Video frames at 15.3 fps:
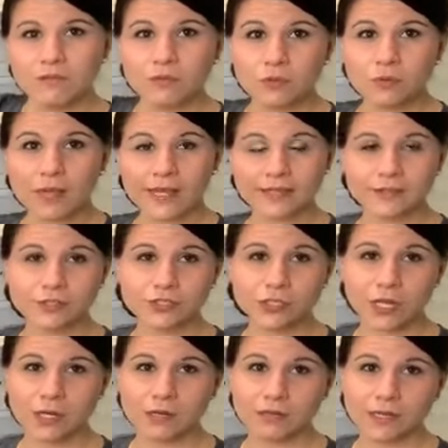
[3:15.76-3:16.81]
If you like the
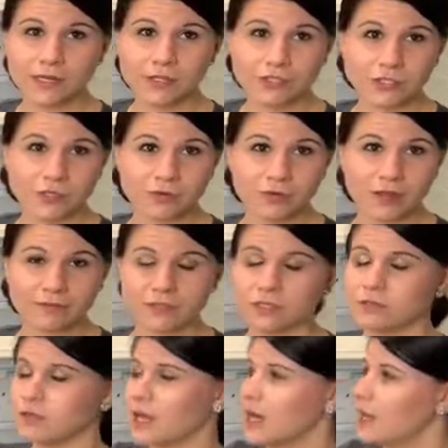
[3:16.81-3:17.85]
stronger layers, you don't have to
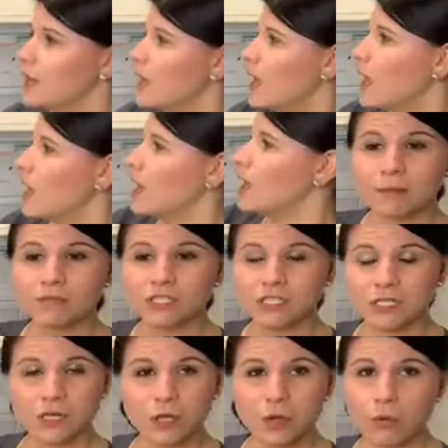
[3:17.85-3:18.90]
do that. I'm
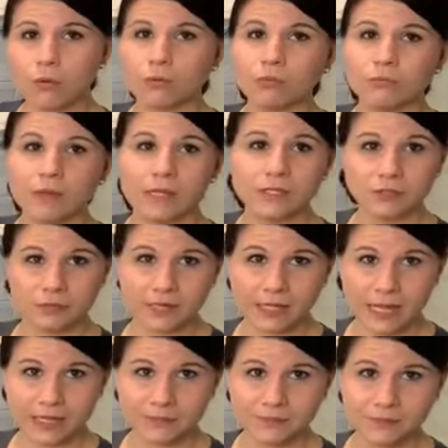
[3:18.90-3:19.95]
just gonna go and do it
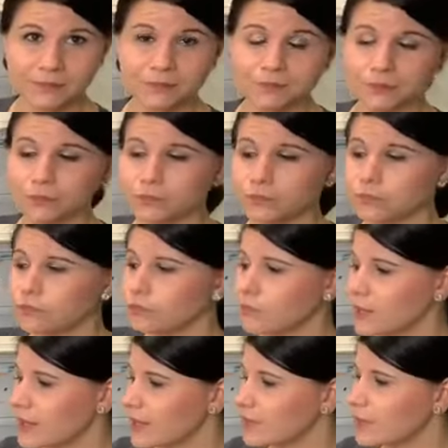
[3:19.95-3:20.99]
again,
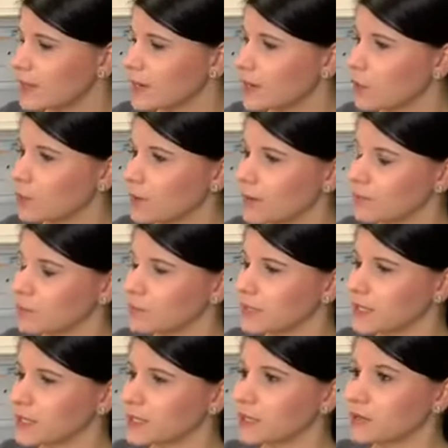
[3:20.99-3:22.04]
and then I'll
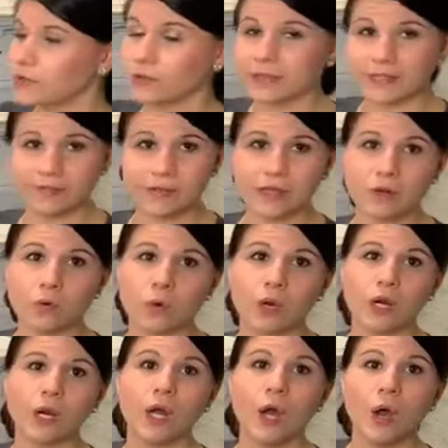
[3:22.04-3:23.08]
probably either leave it
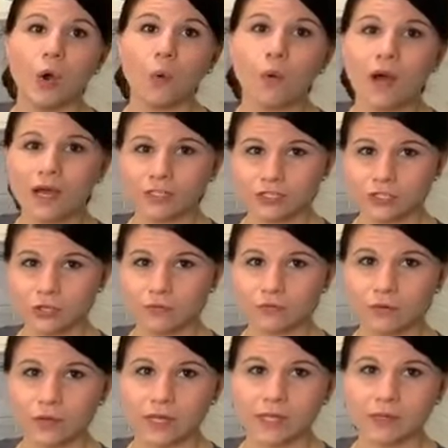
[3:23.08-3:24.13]
or wash
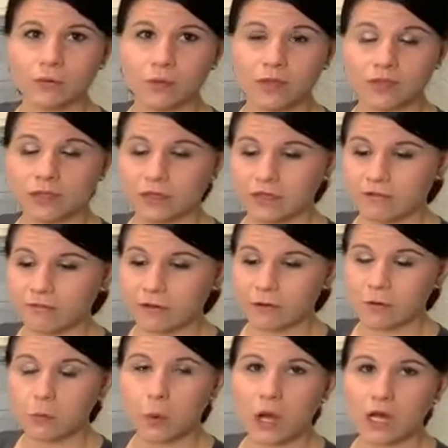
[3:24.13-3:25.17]
over it with a
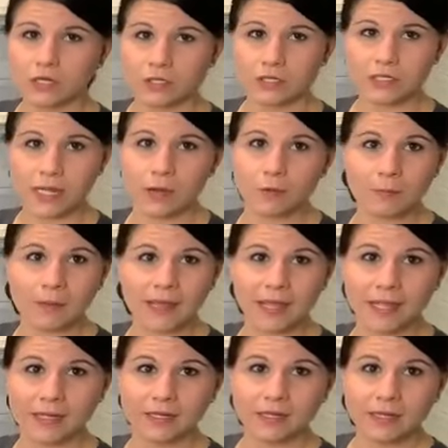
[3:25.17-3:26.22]
very watered down
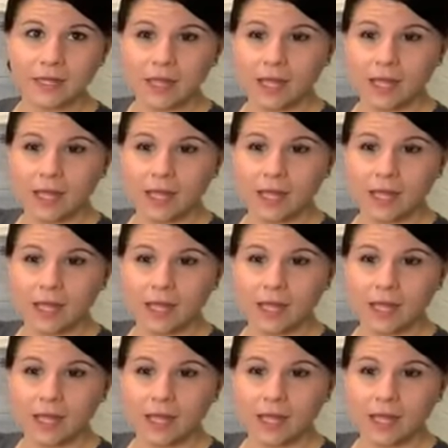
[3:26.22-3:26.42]
paint,